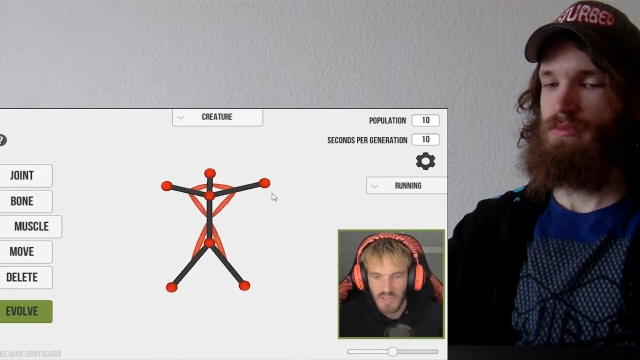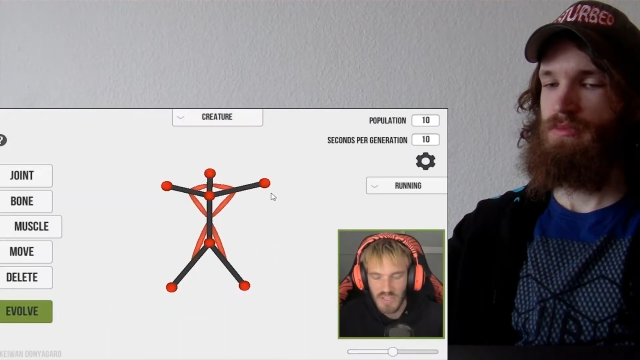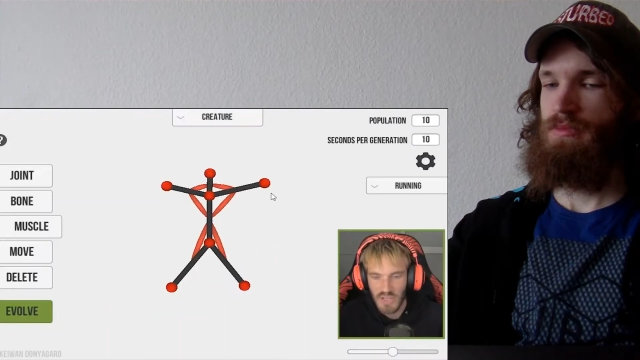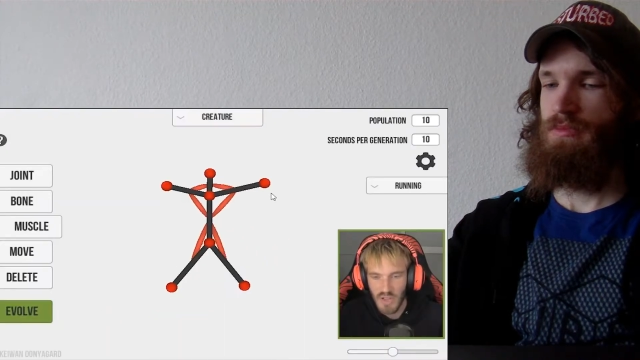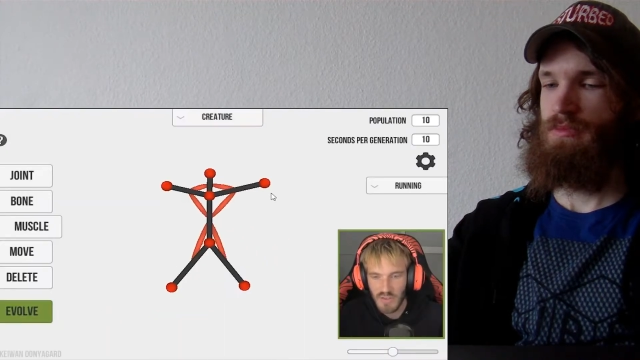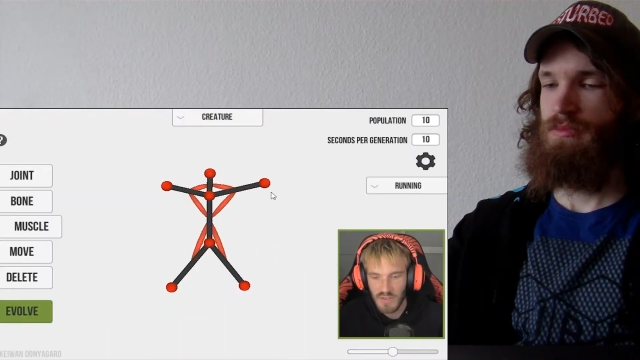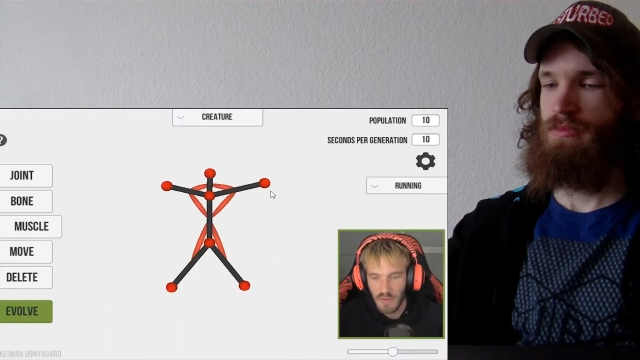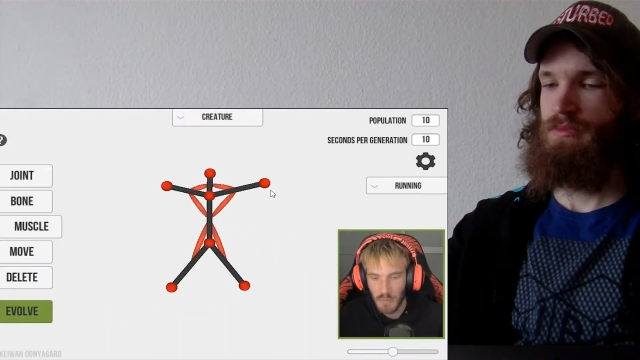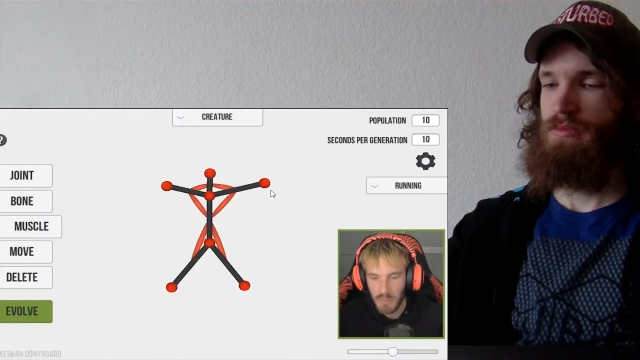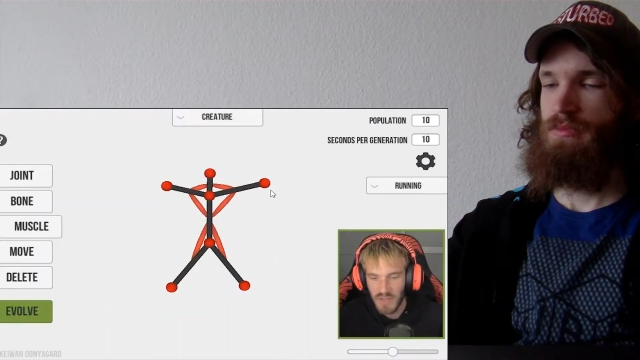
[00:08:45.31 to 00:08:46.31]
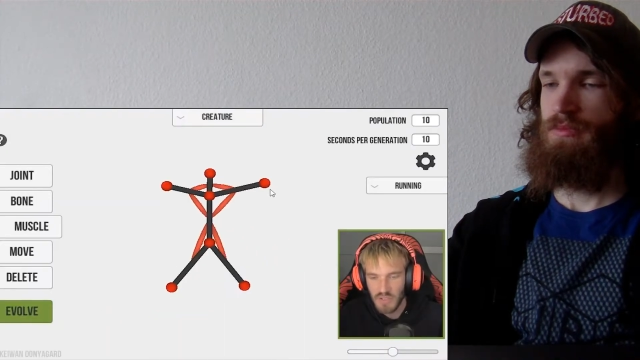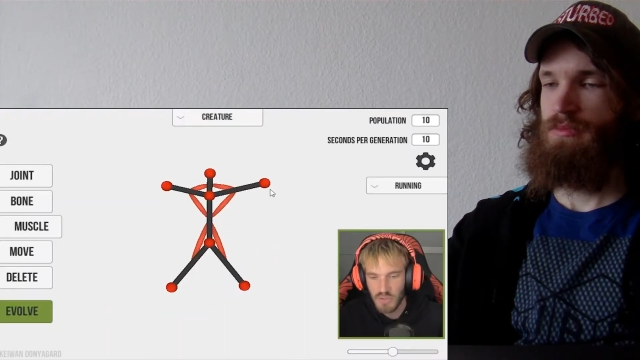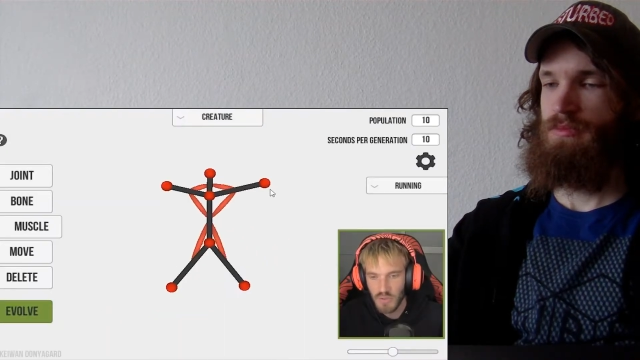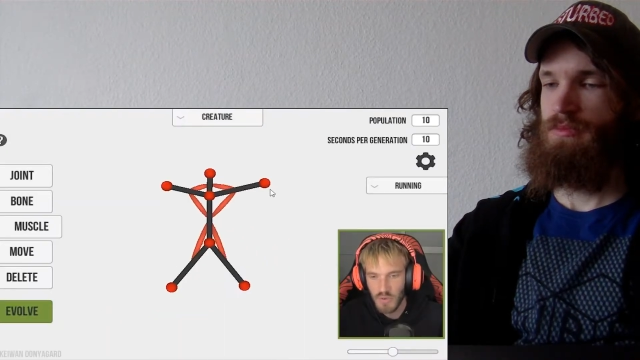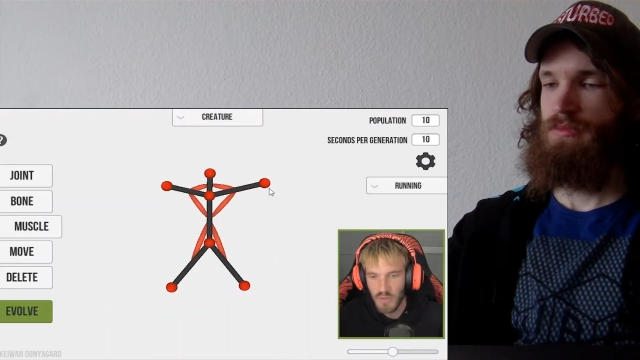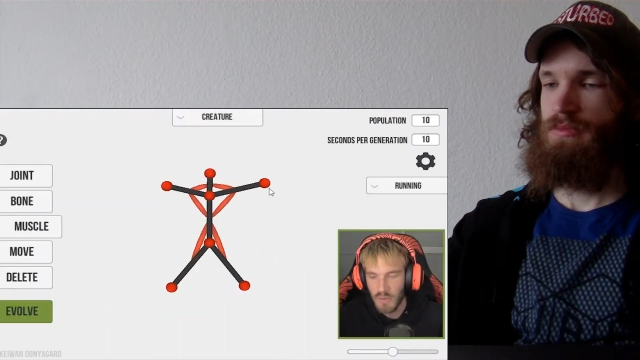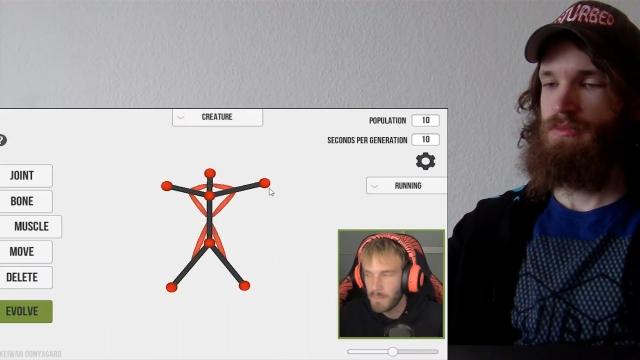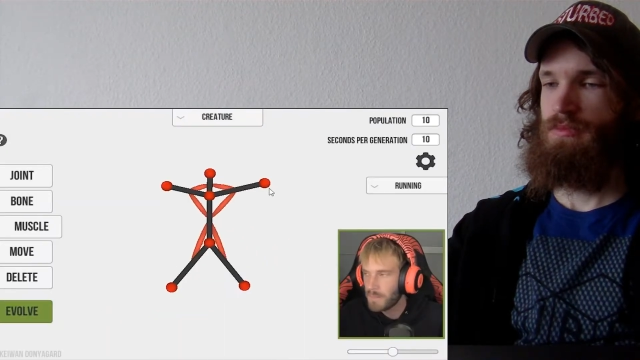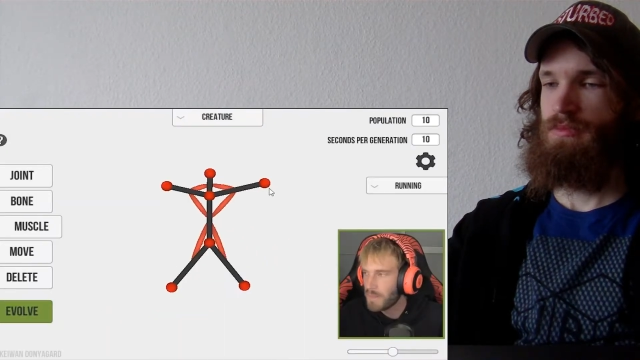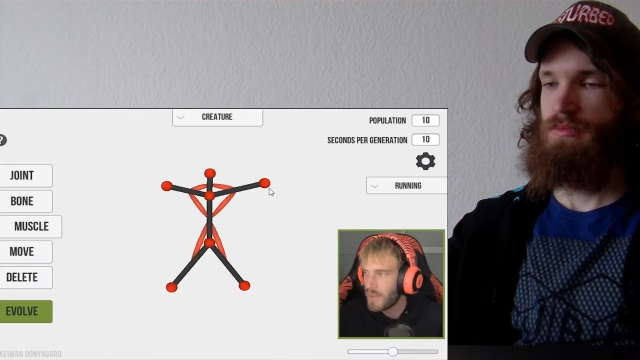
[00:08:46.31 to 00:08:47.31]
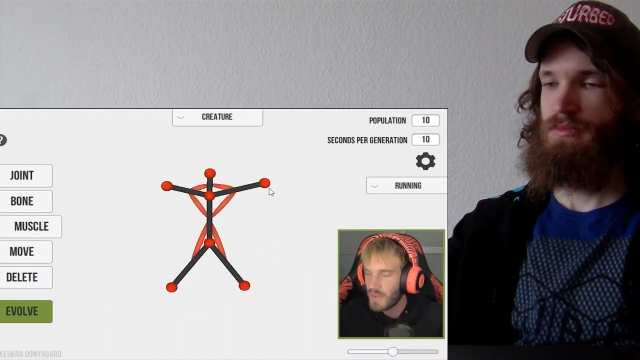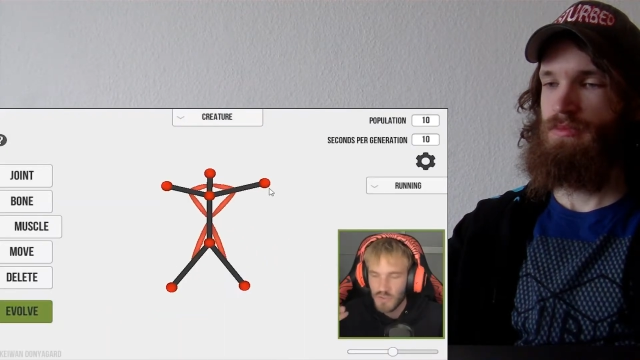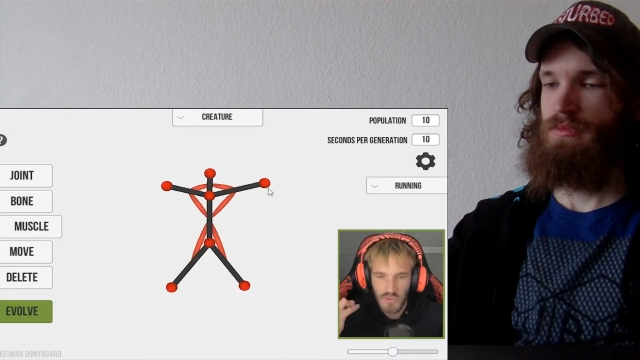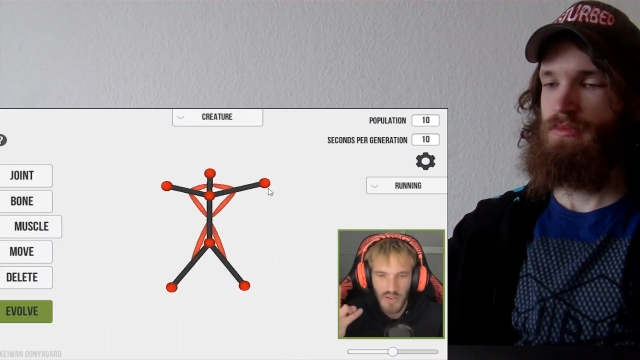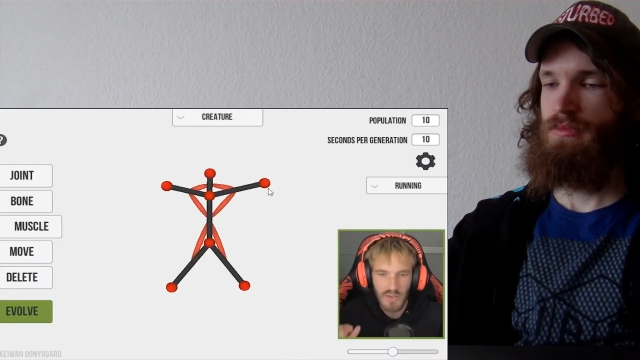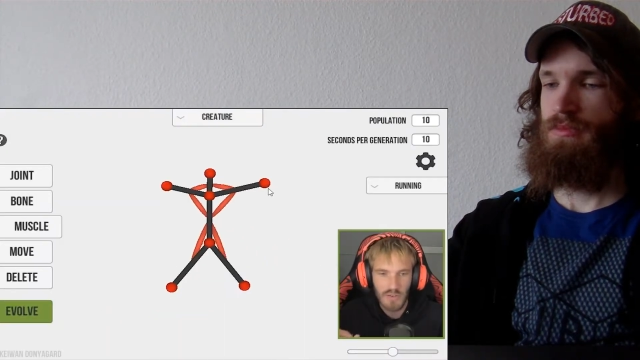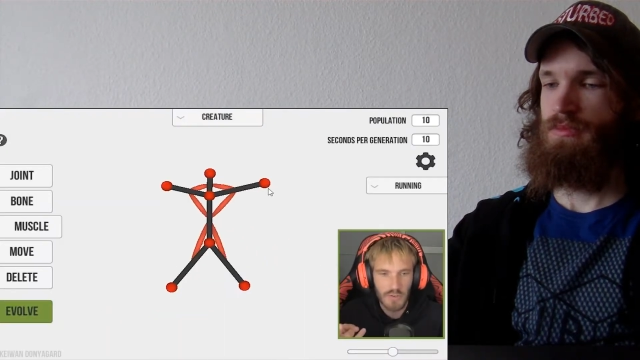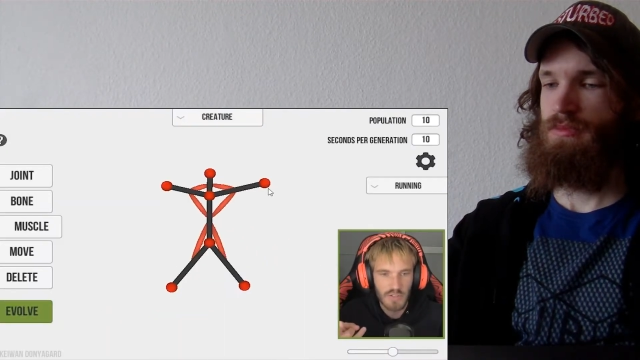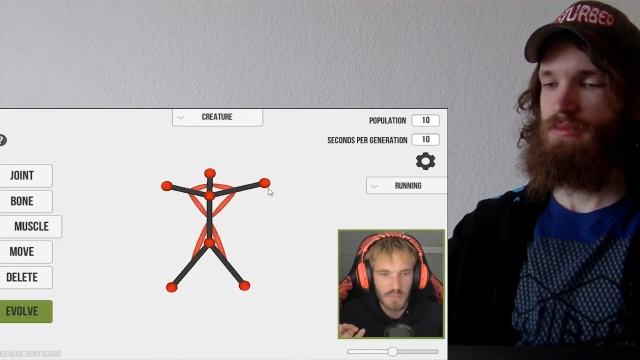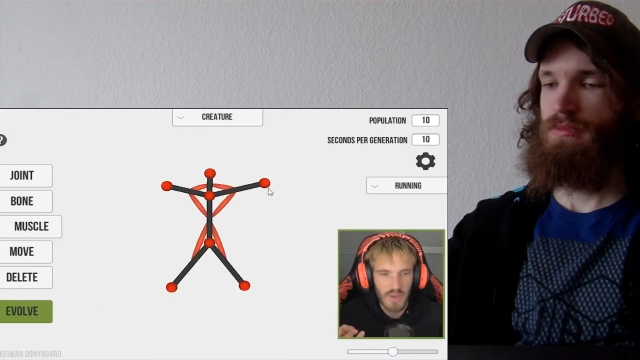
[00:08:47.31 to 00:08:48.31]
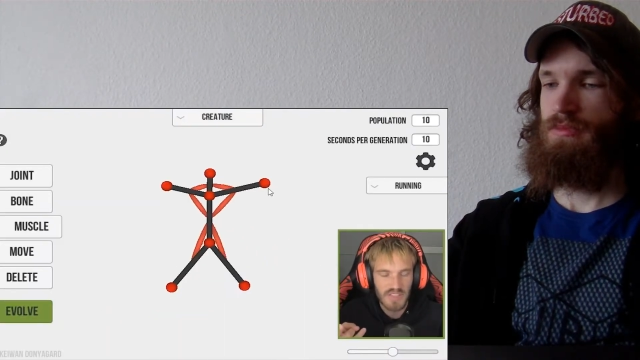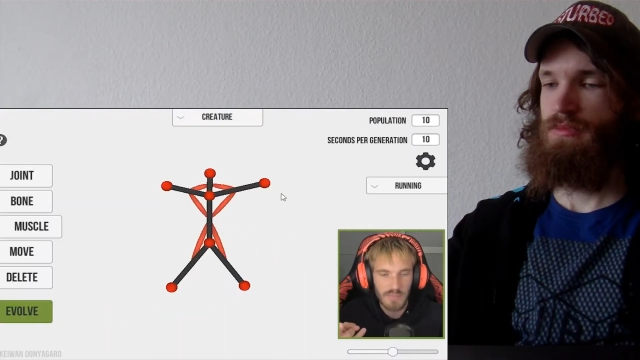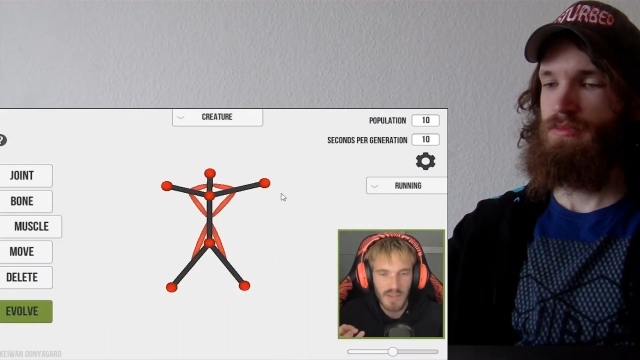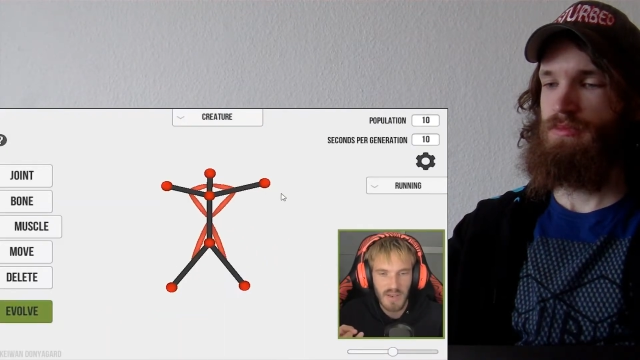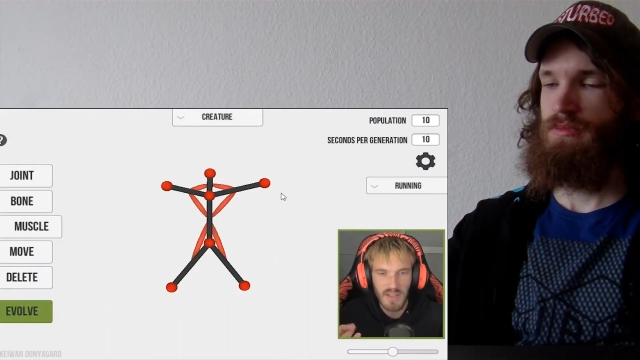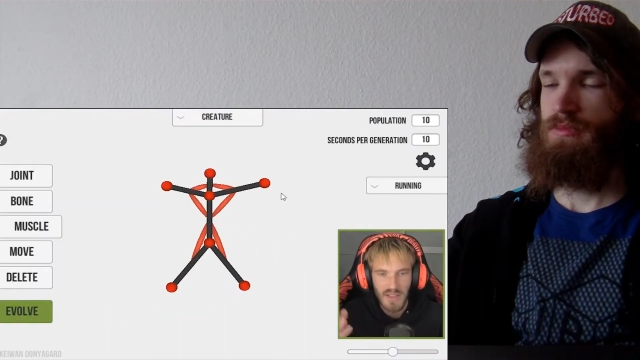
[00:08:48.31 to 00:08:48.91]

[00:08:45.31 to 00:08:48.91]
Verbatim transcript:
Speaker 1: each other, they'll pick two of them to create a new specimen.